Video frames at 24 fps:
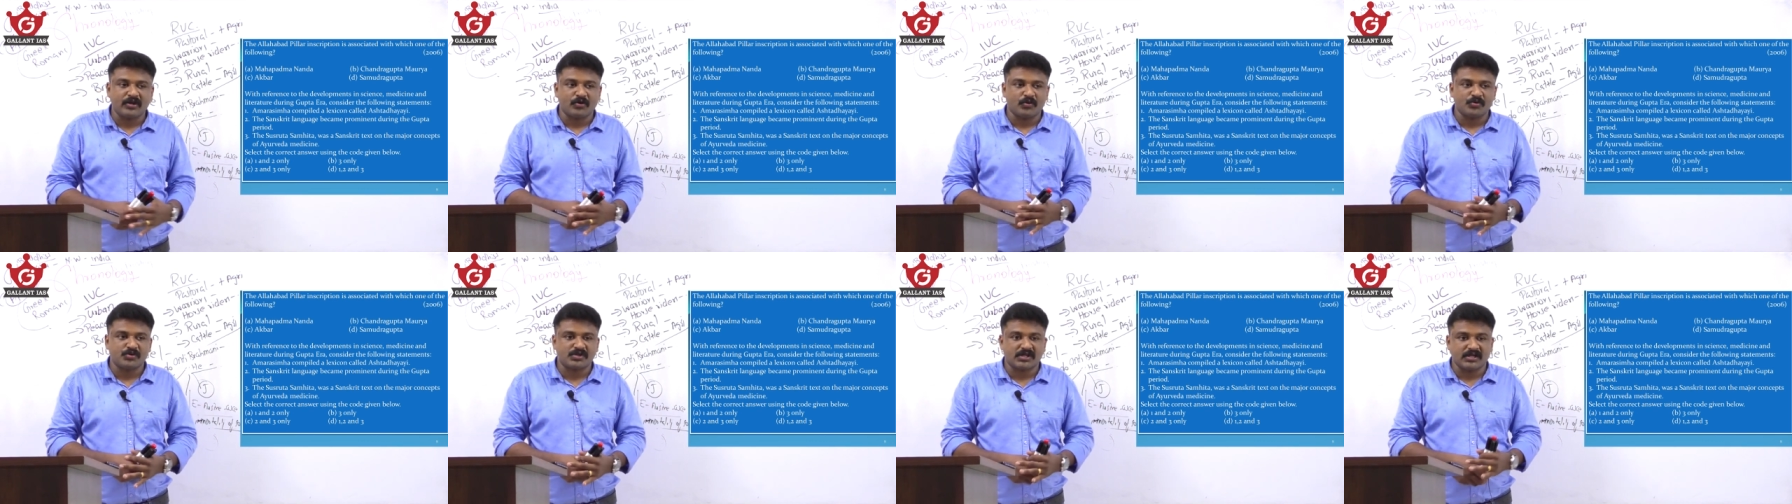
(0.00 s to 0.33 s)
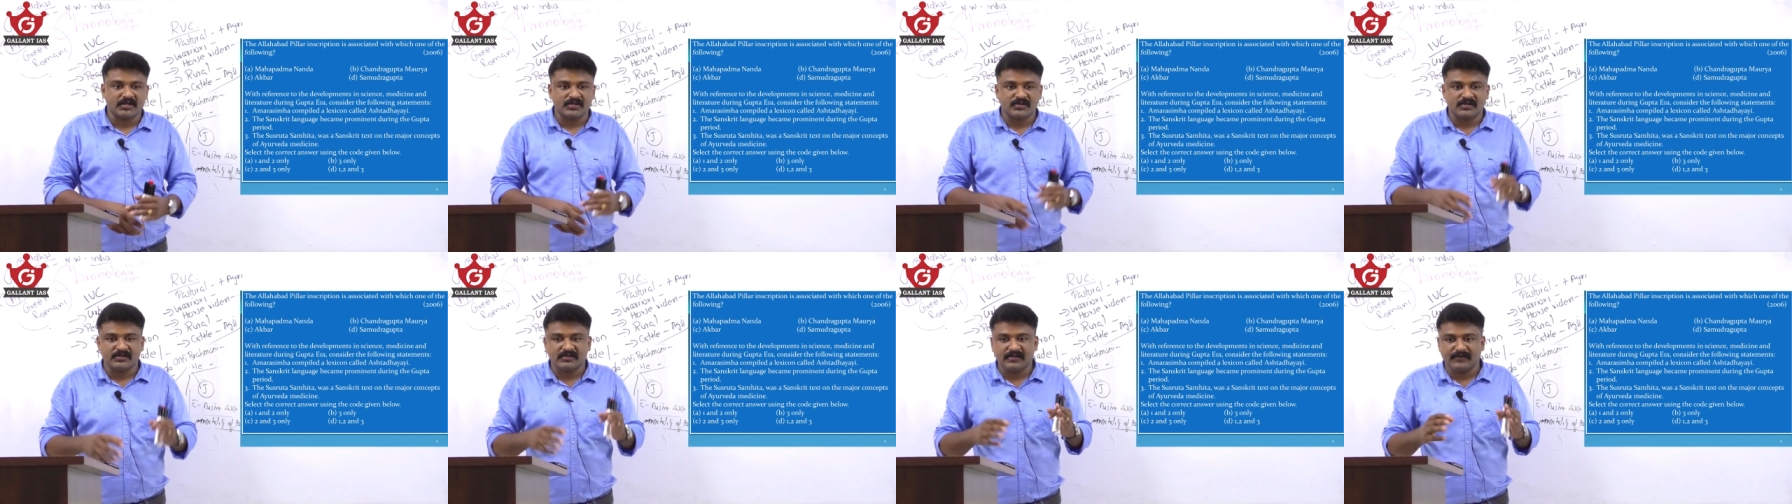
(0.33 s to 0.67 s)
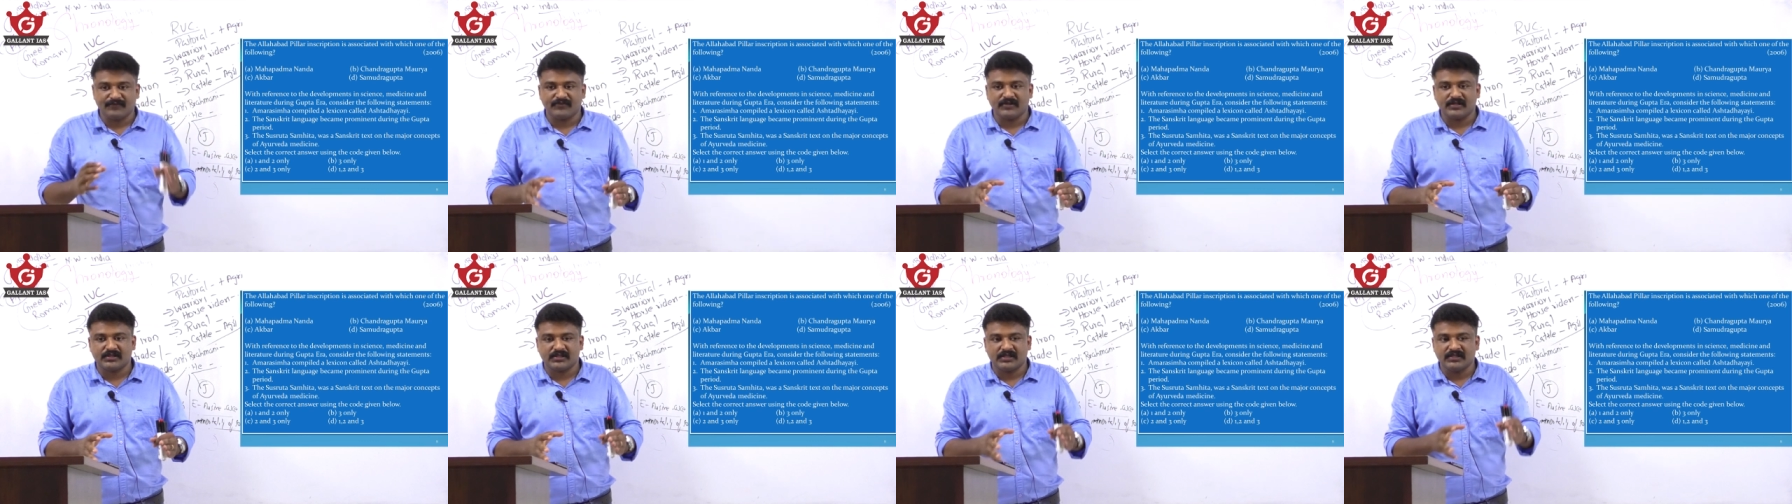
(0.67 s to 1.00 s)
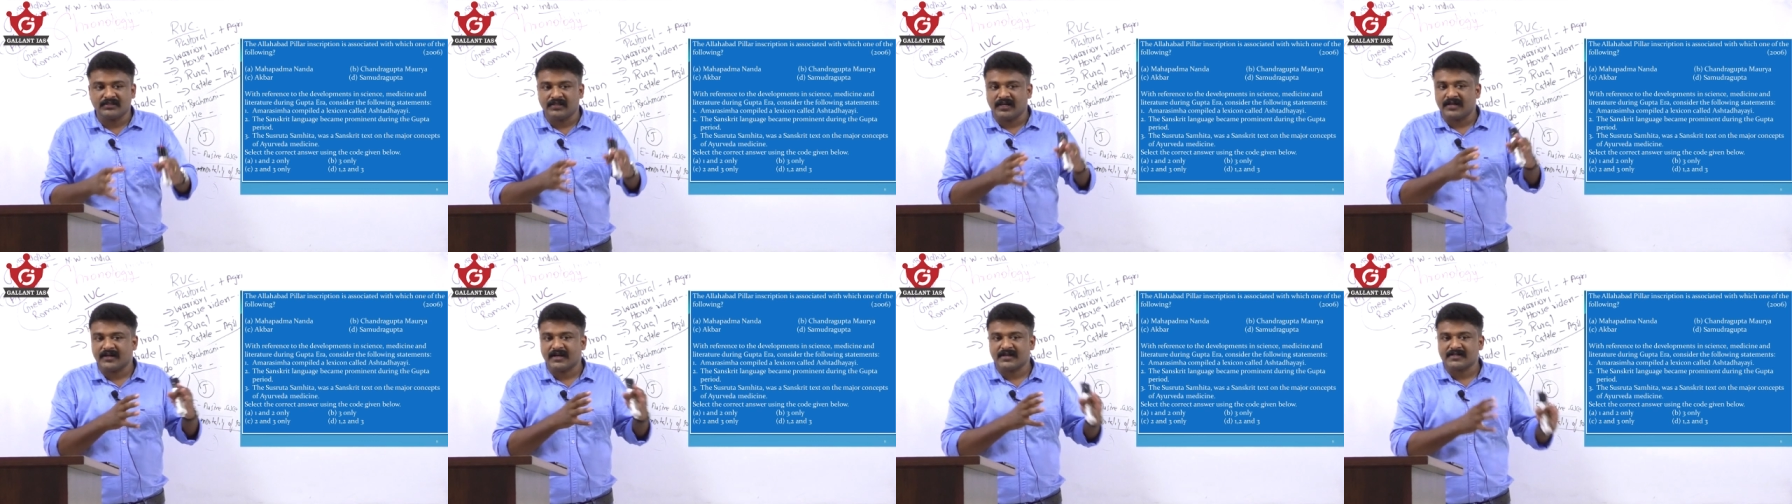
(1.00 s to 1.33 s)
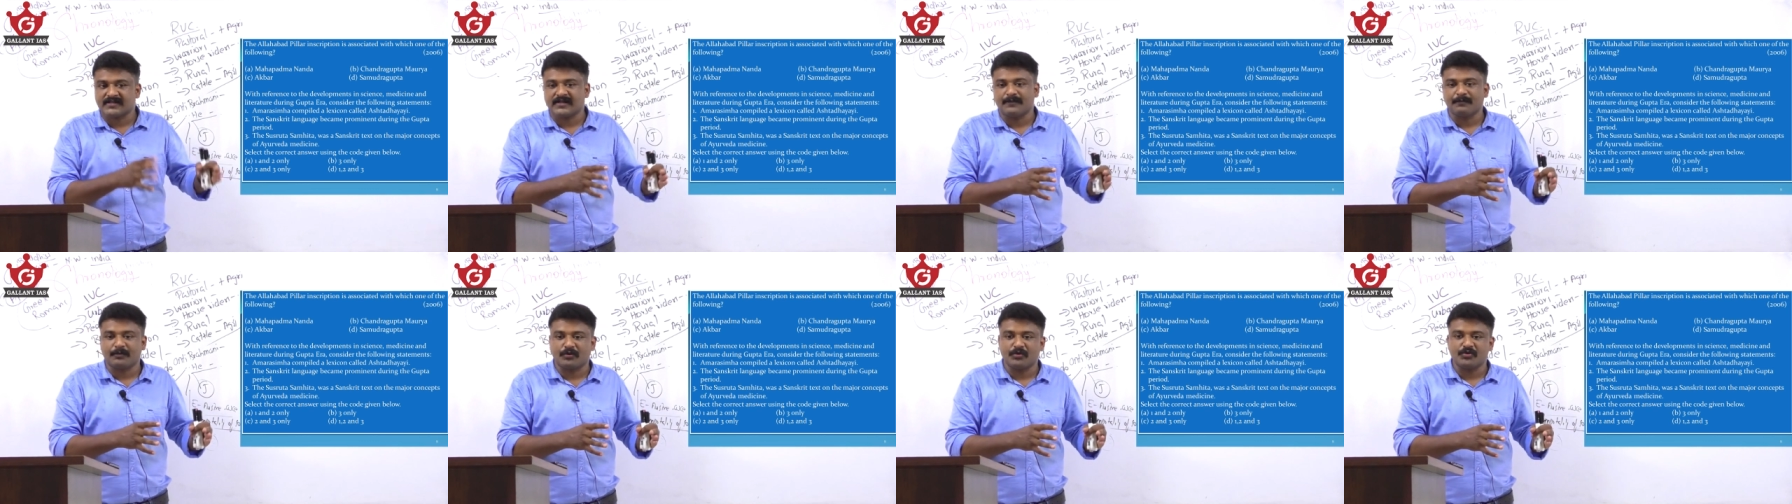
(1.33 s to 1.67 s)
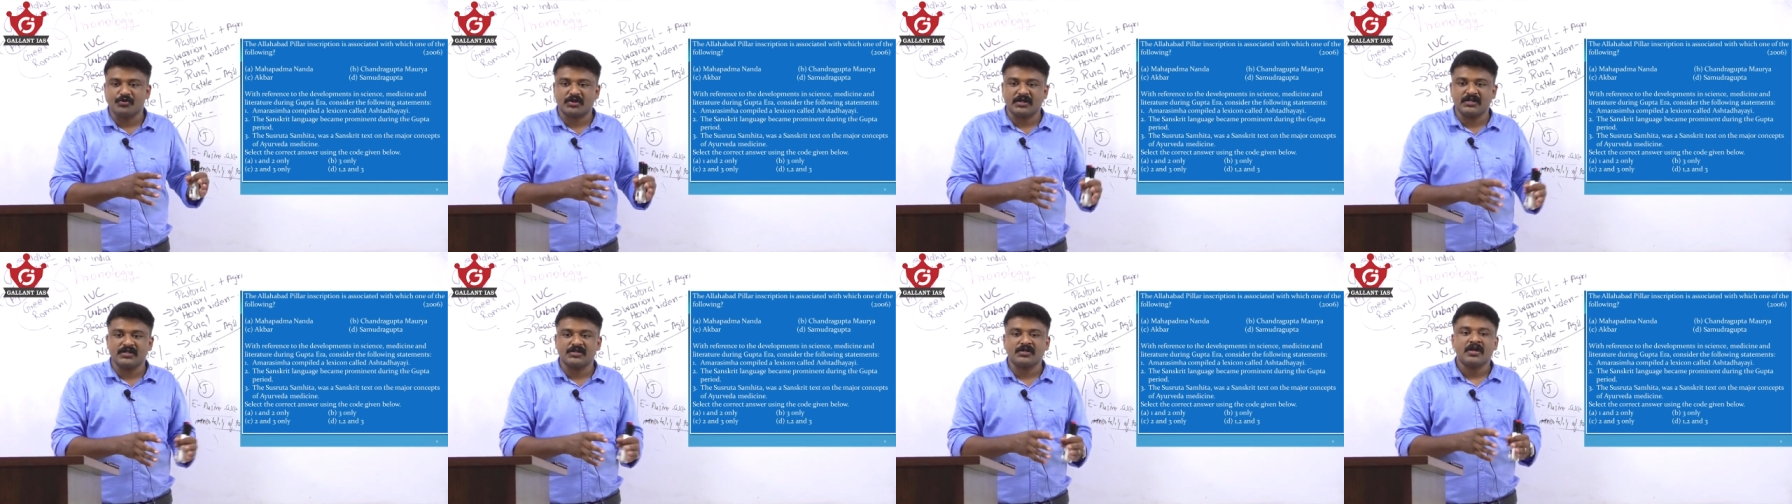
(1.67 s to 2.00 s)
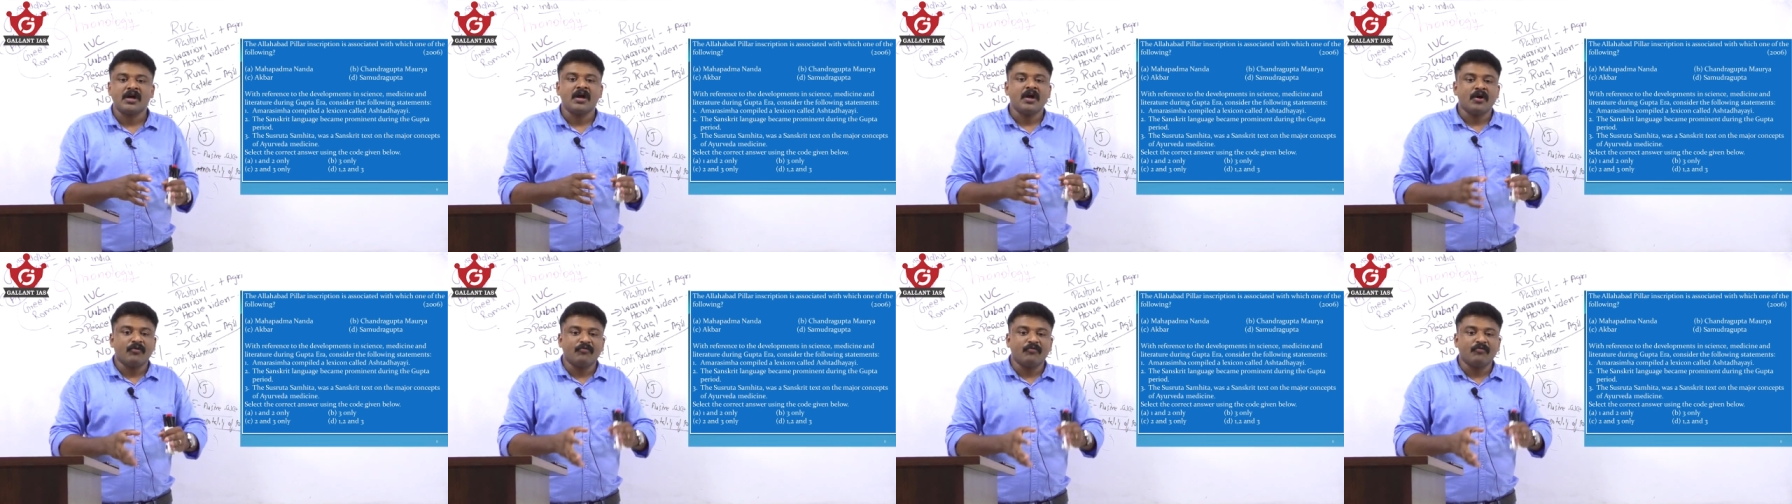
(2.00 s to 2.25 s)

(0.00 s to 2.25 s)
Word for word: questions definitely there are some questions